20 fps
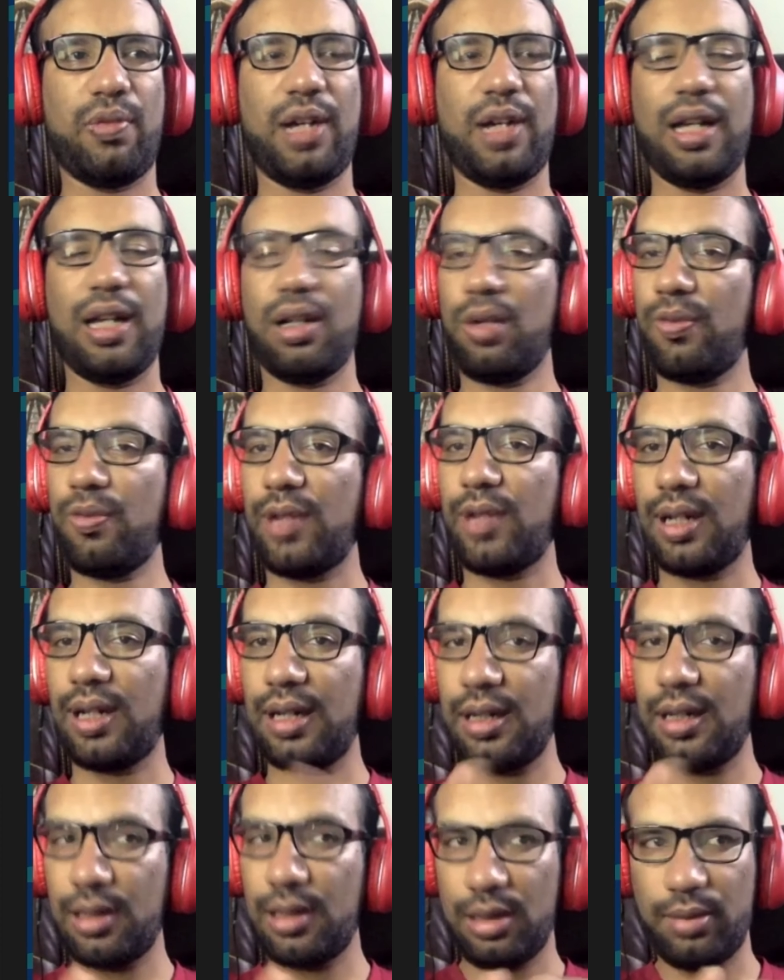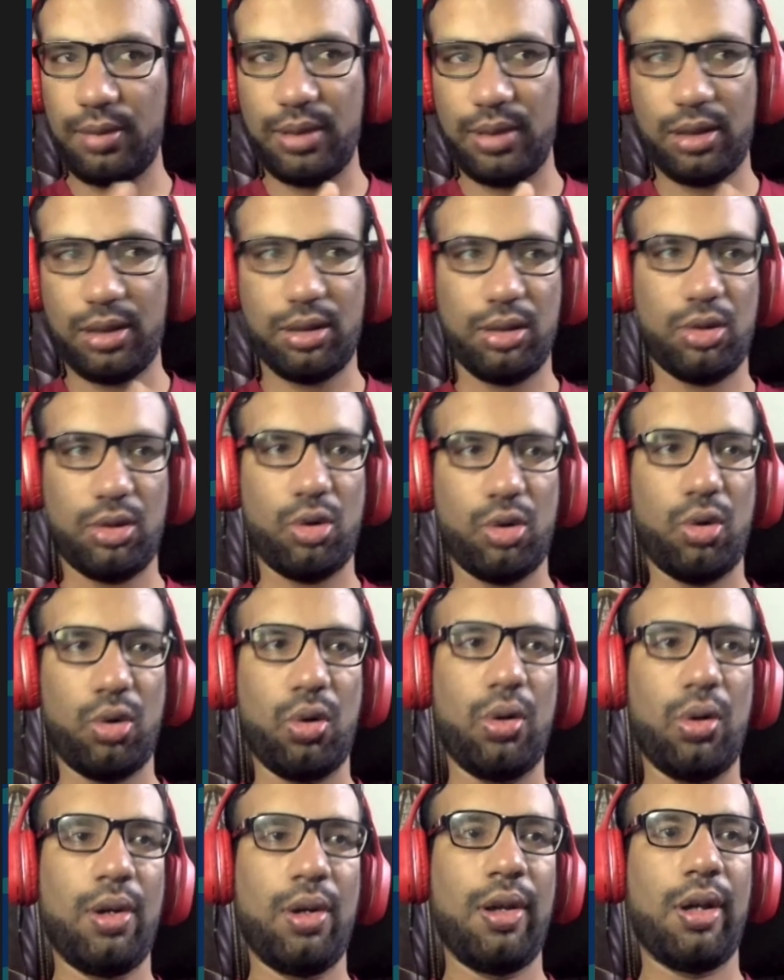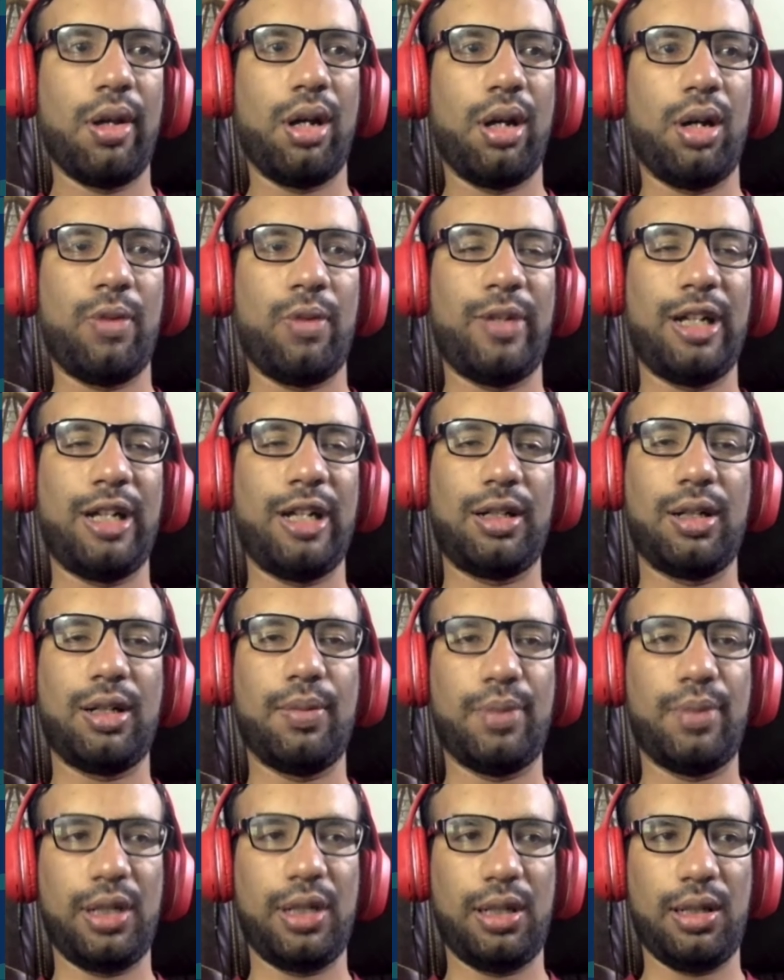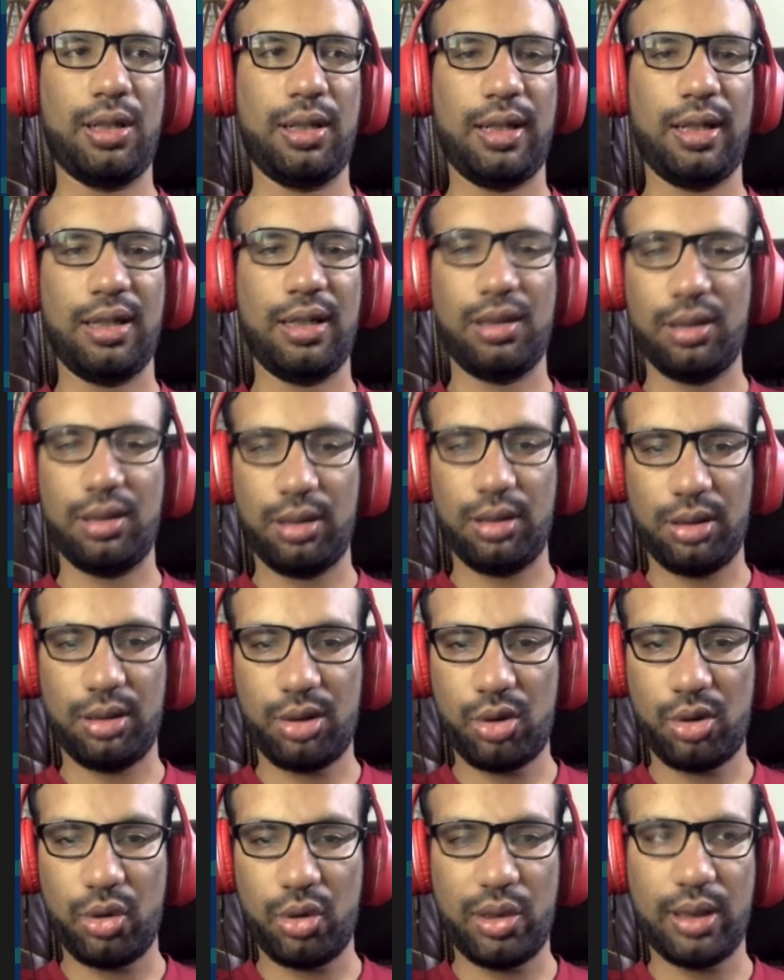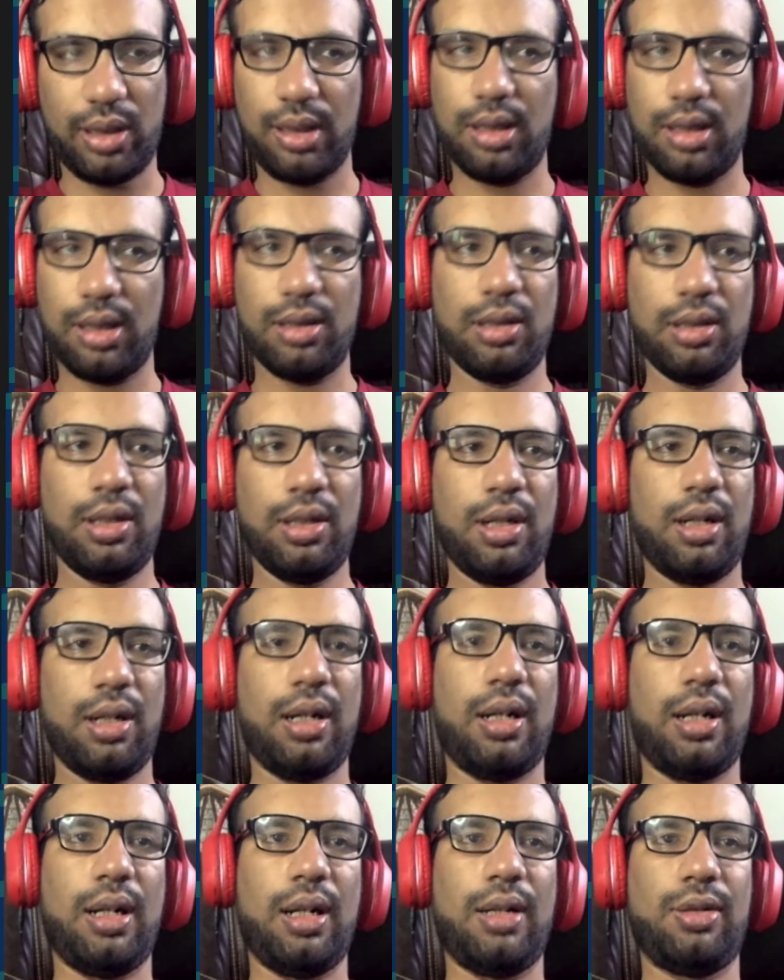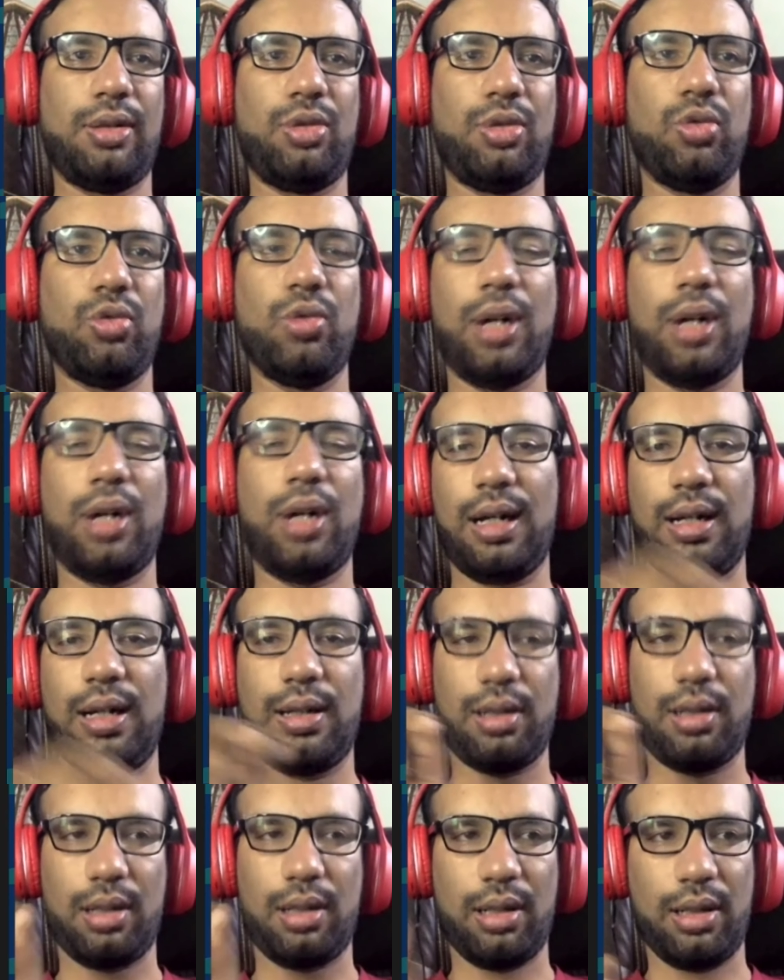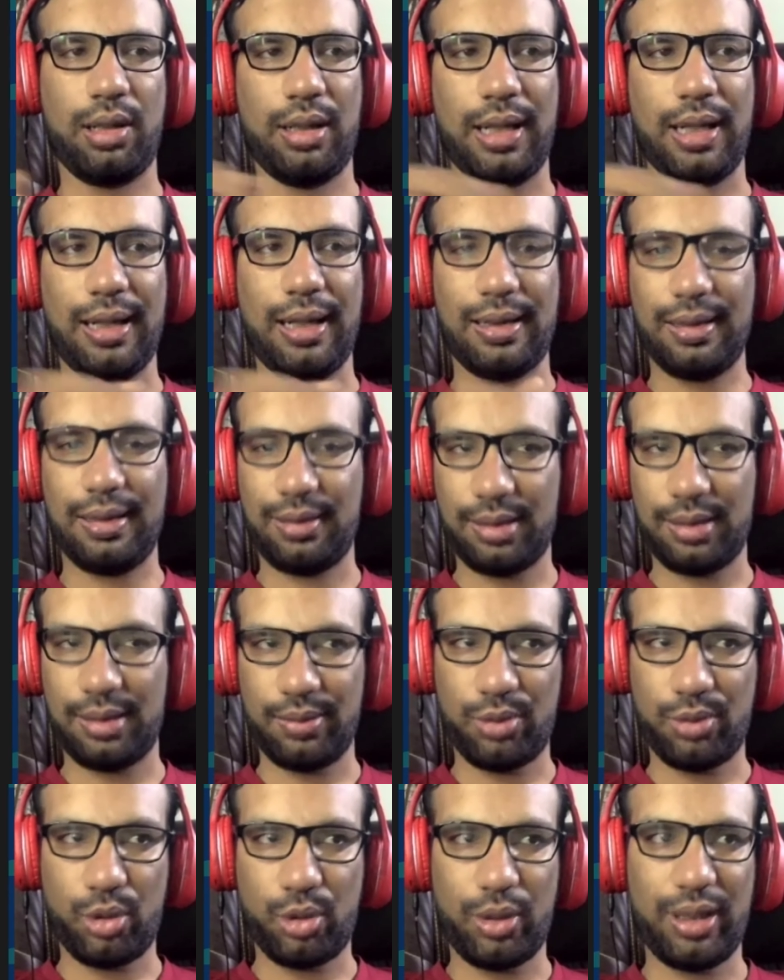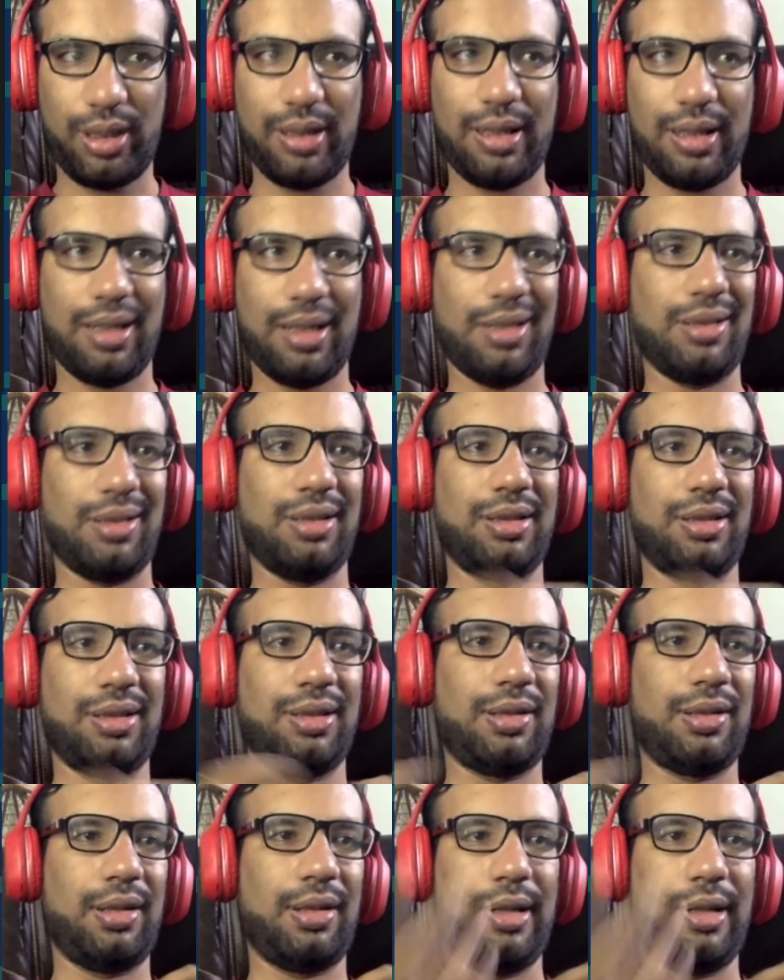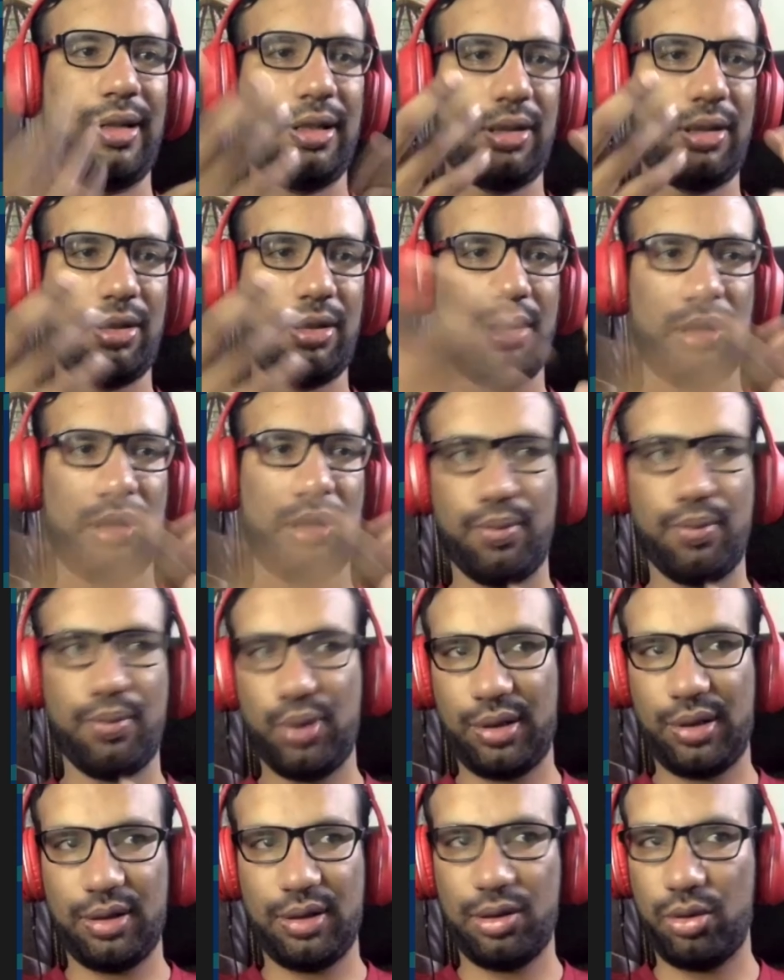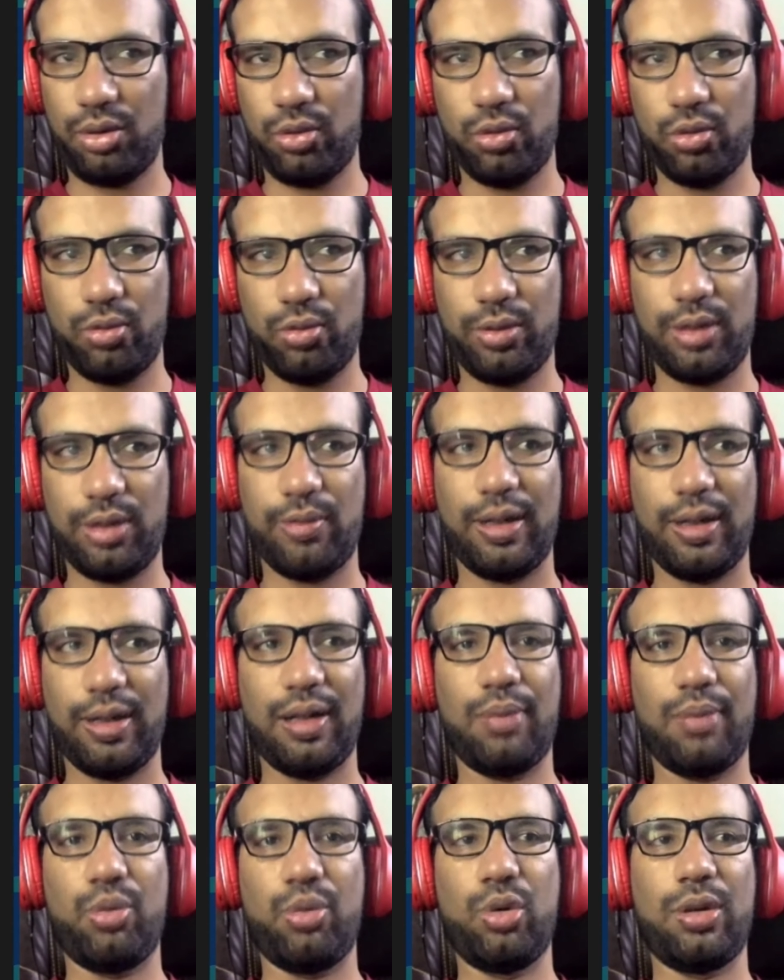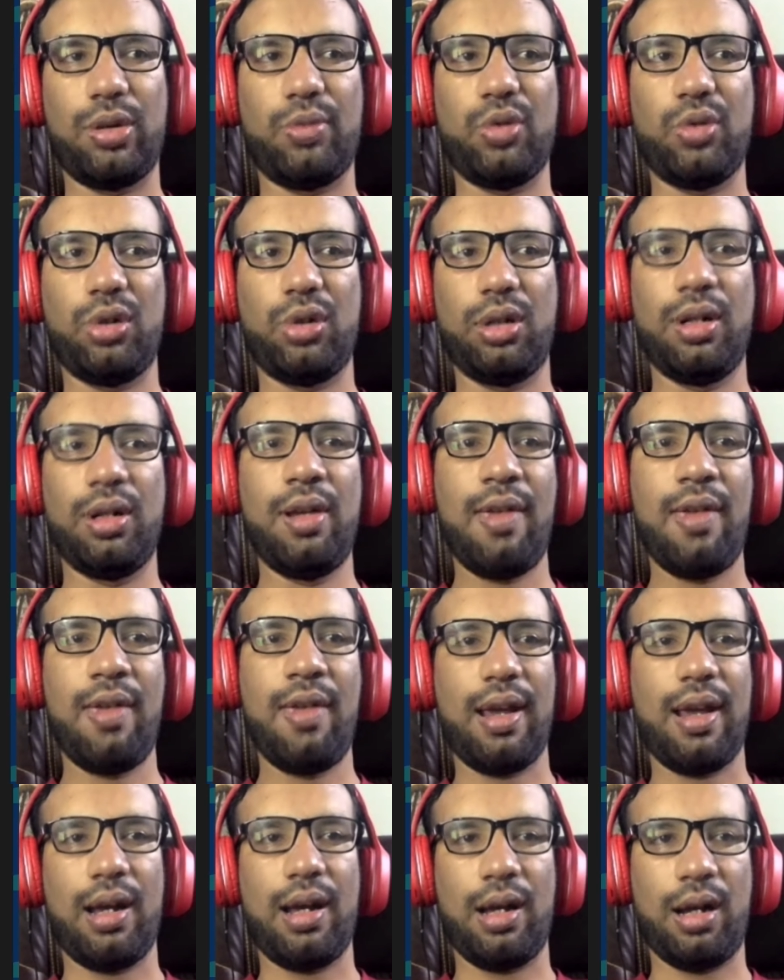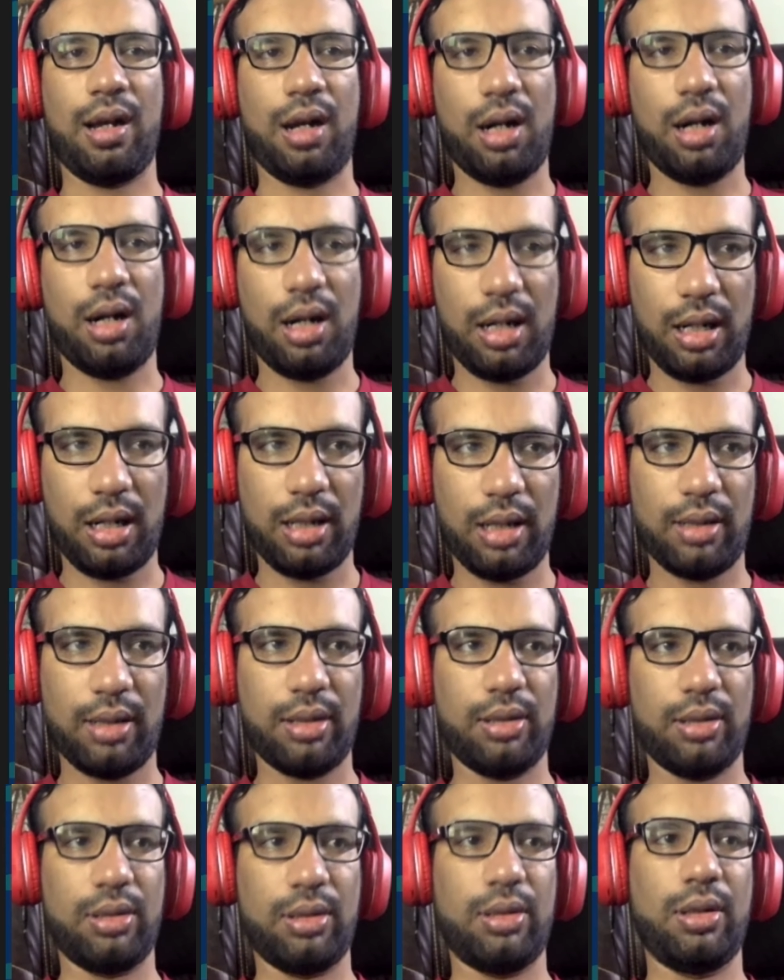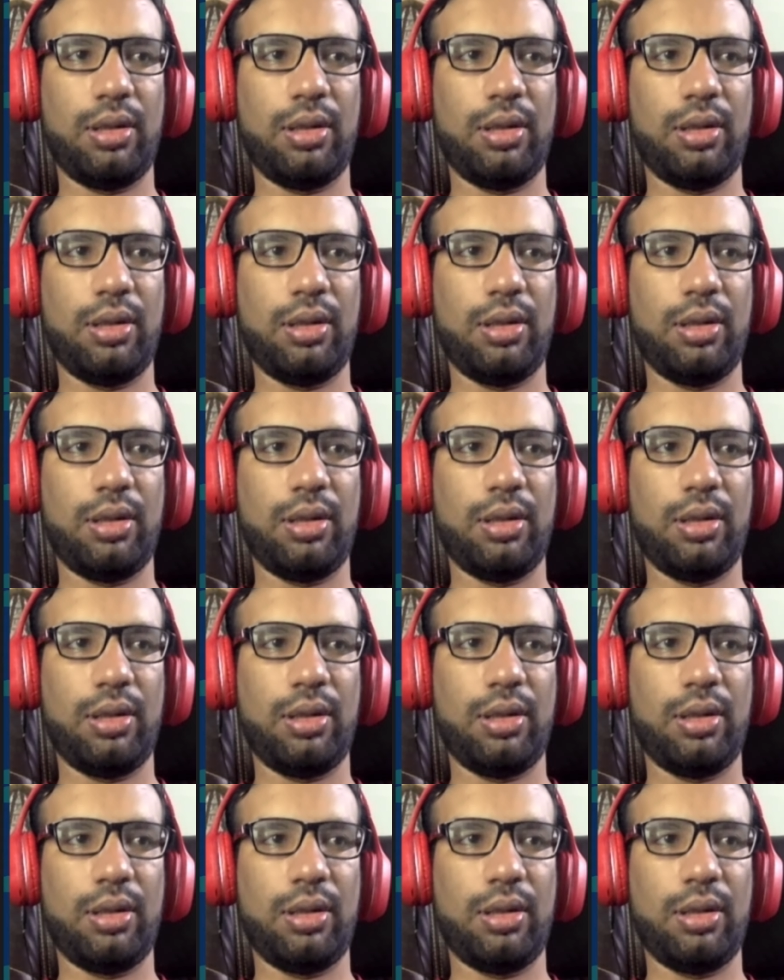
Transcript: fire and forget animation. So, for example, in Twitter, you are liking some tweet and it just pushes you with a very beautiful heart